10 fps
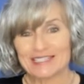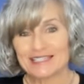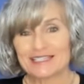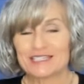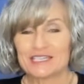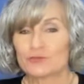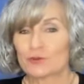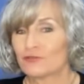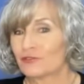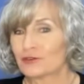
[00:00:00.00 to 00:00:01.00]
doesn't just
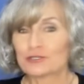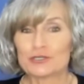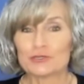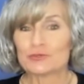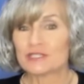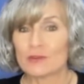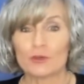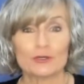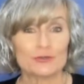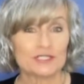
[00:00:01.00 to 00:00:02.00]
refer to
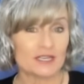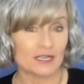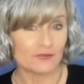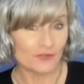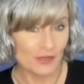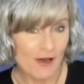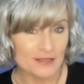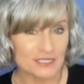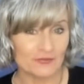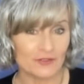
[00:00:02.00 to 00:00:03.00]
someone who studied
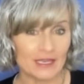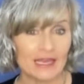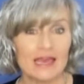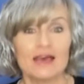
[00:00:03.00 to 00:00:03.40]
philosophy.